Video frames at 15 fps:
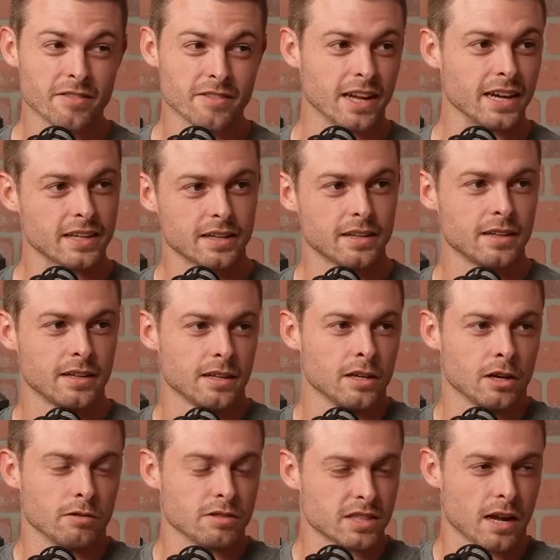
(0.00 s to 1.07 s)
Like,
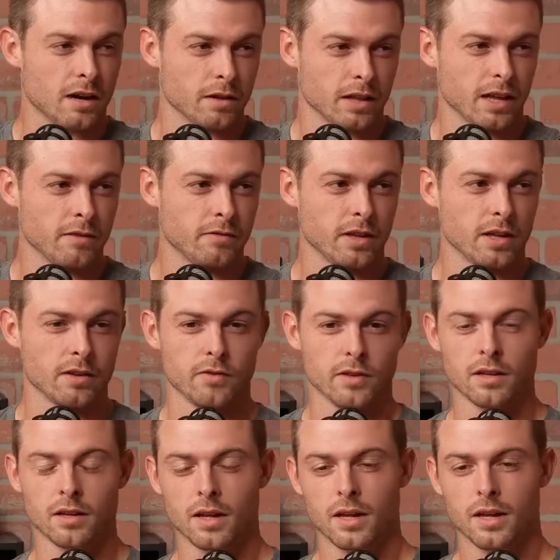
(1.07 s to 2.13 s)
it's kind of
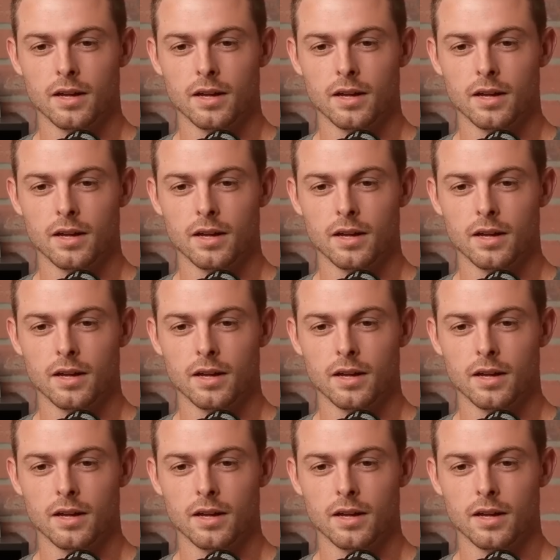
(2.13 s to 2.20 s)
iffy.